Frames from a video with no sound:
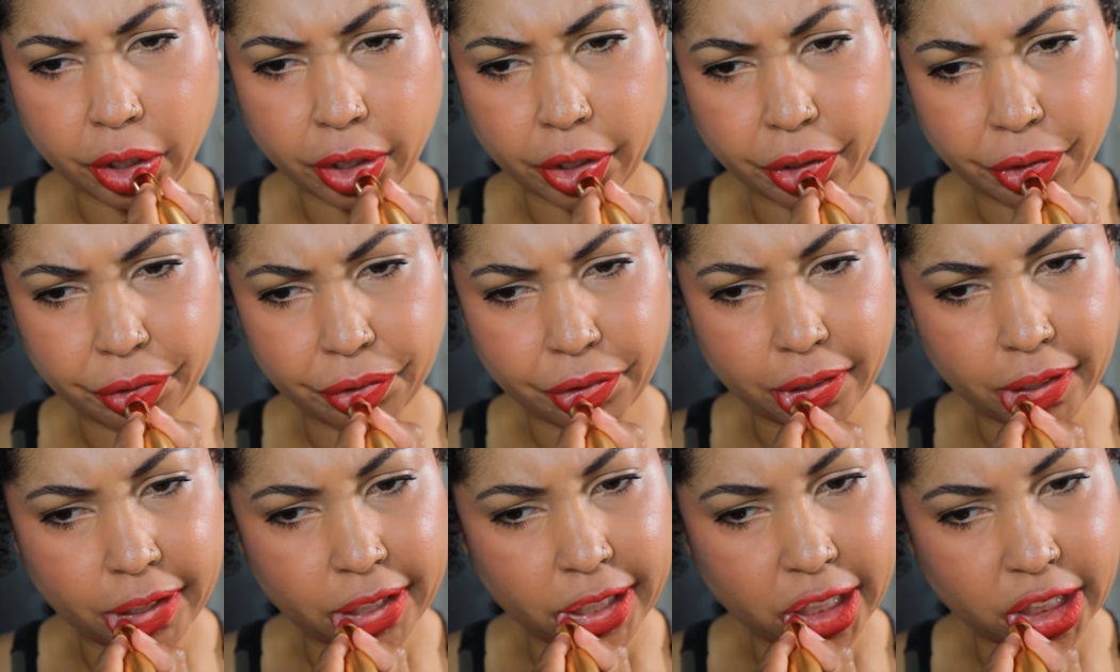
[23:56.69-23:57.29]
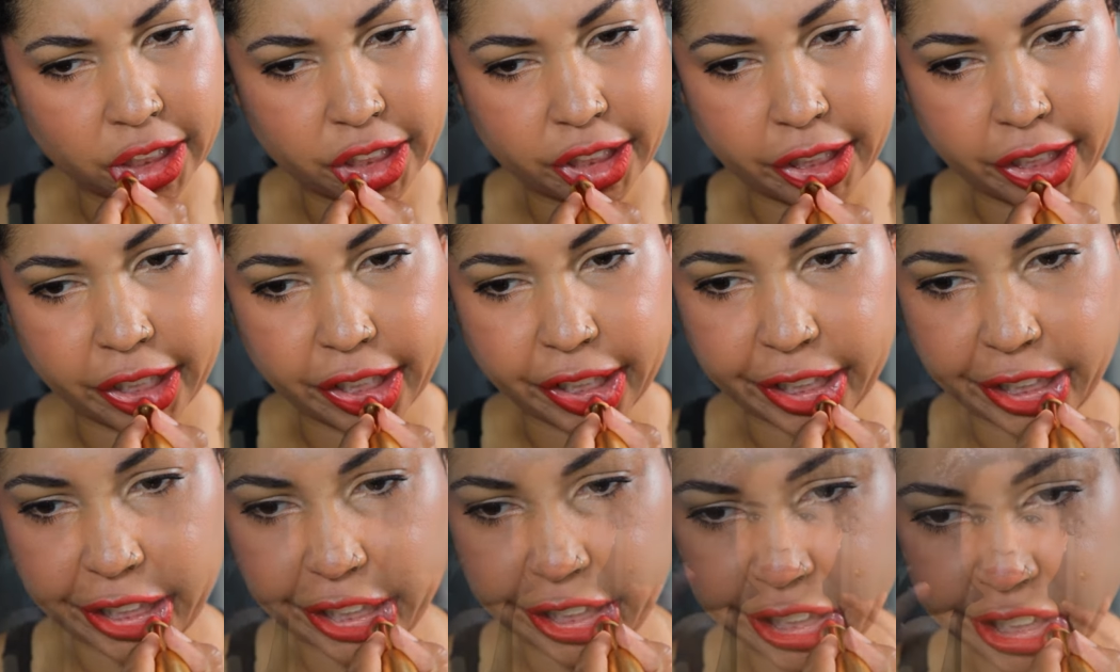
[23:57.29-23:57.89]
I feel like she
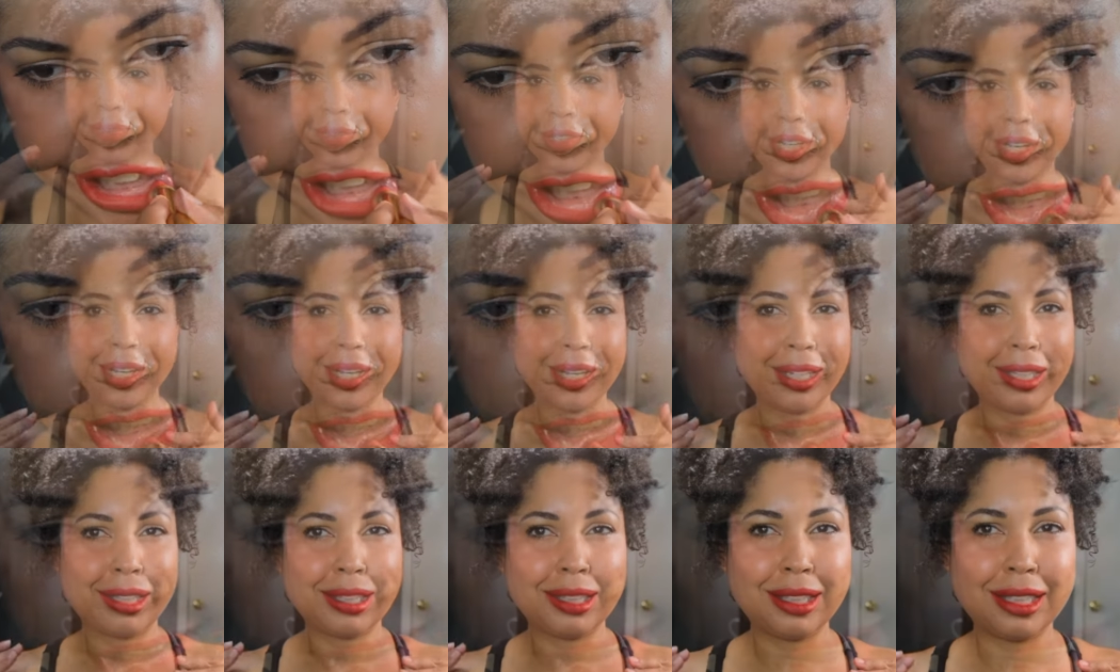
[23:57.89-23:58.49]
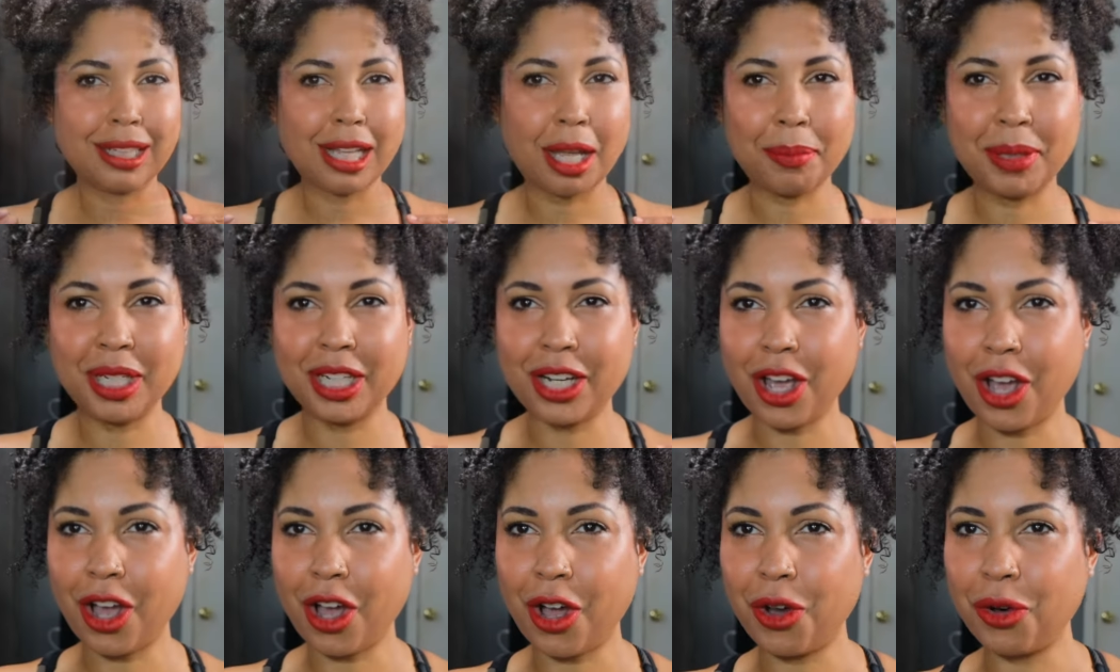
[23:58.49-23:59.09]
does. Let me
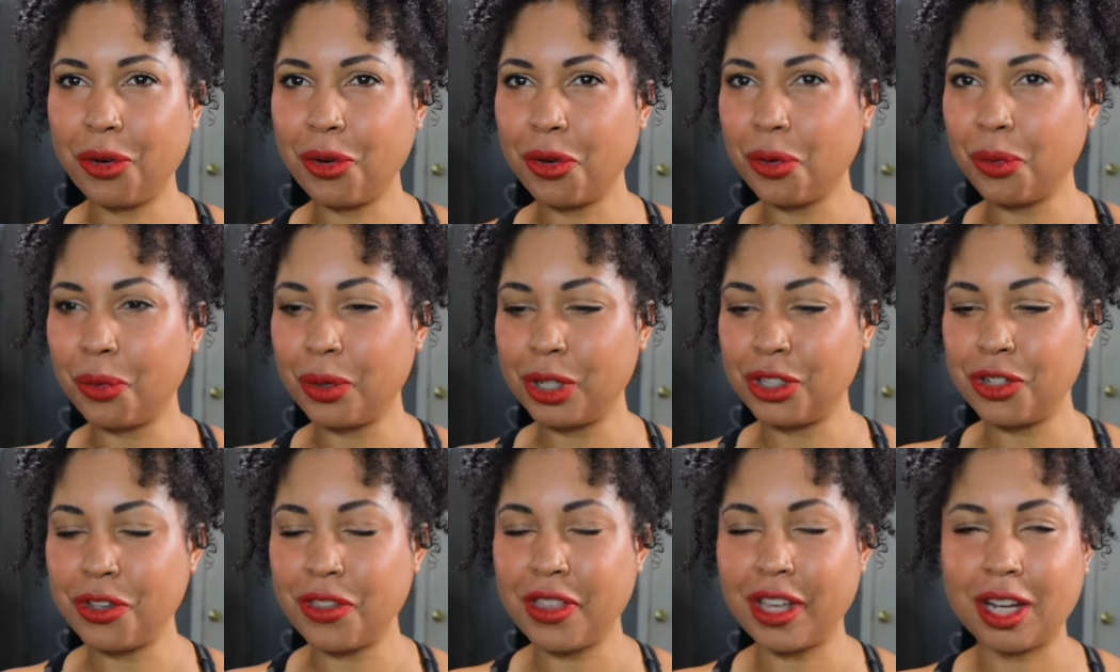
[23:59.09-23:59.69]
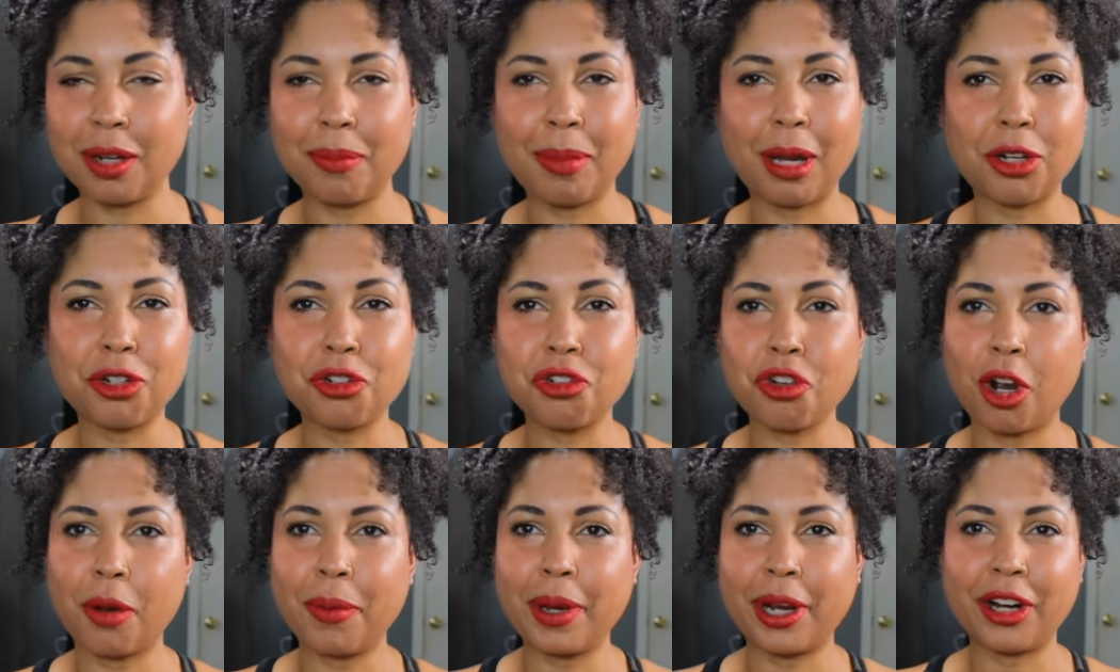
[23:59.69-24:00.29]
know what you think about
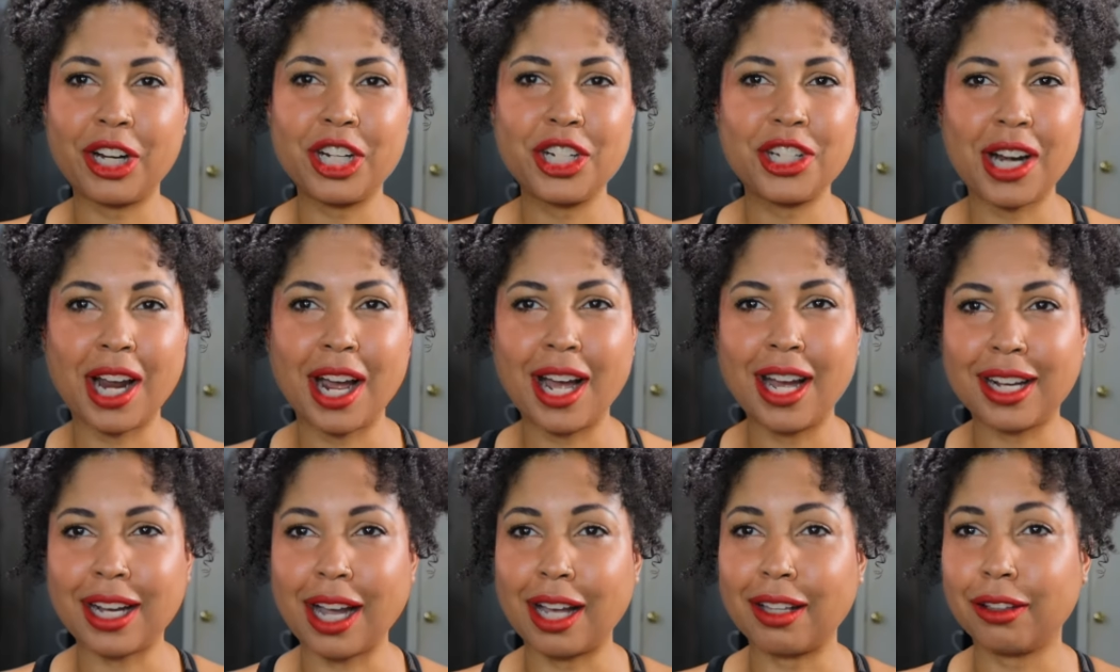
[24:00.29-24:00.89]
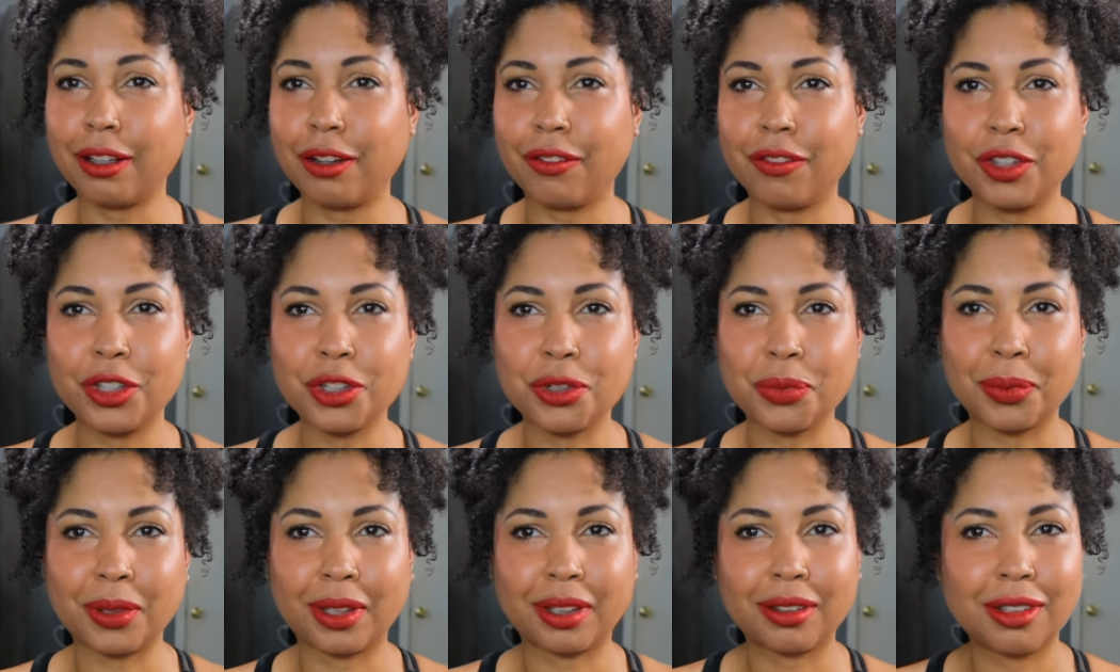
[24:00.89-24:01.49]
Strawberry Shock. I love
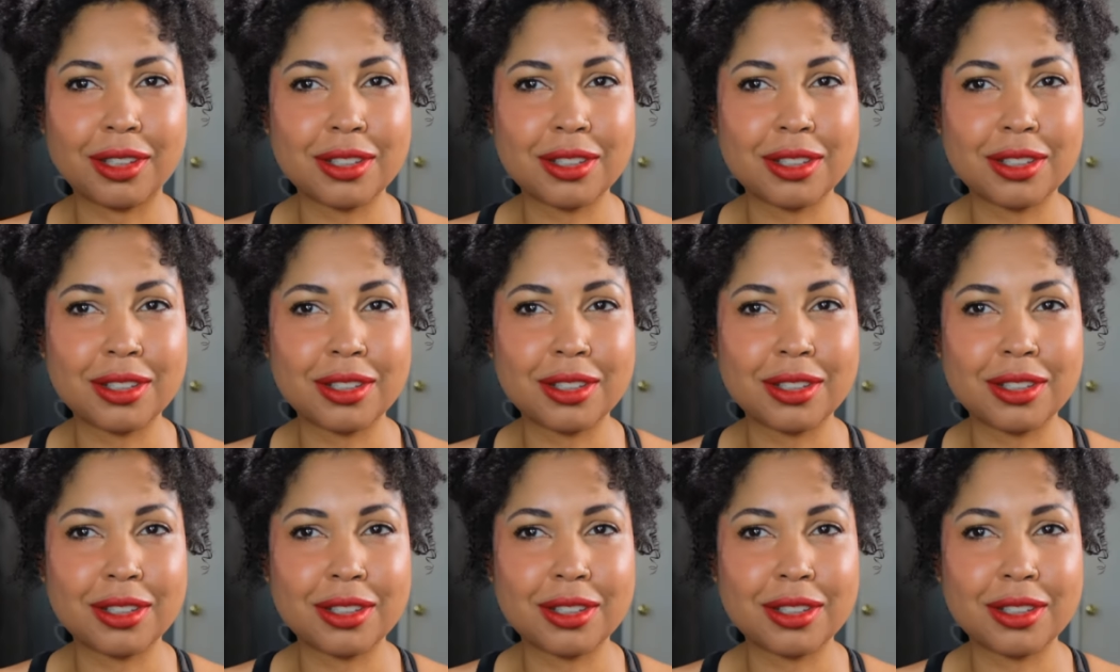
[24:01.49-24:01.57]
this one.